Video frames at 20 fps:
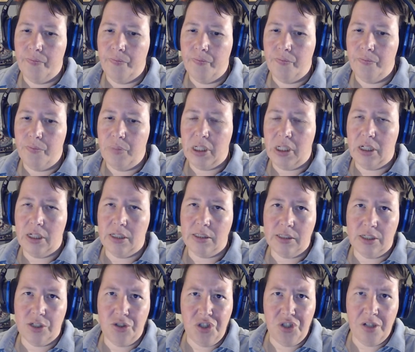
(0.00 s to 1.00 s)
Because
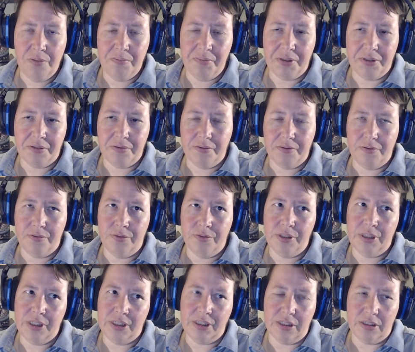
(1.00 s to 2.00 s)
Khajiit's
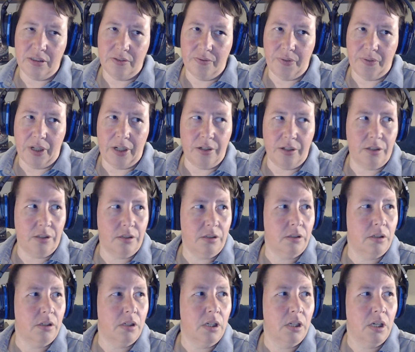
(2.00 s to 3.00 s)
resistant to fire.
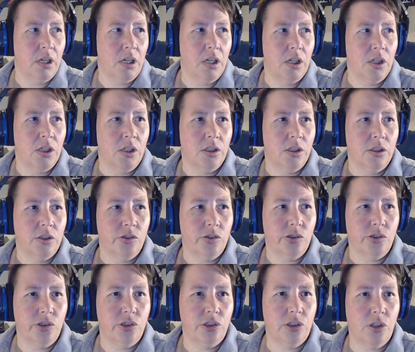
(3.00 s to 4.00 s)

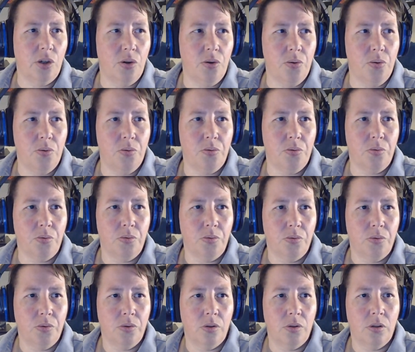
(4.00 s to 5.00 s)
So
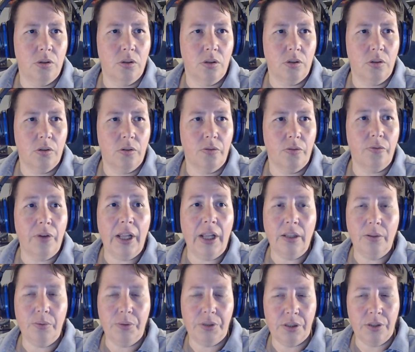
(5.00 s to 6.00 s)

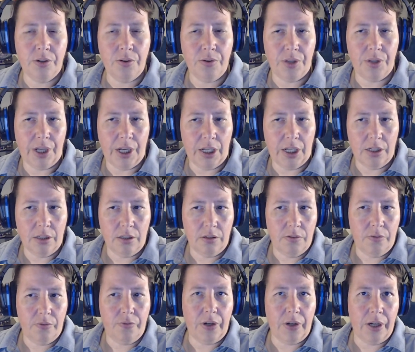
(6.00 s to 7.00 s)
Vala would know that.
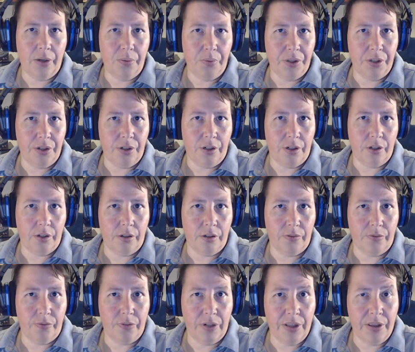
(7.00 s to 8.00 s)
Fire wouldn't hurt her
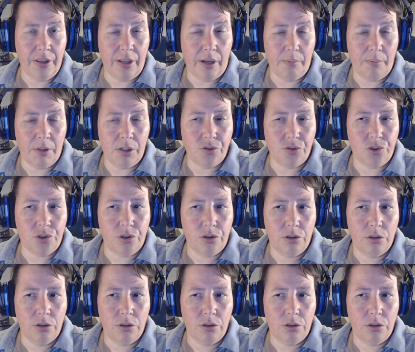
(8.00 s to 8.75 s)
friend that much.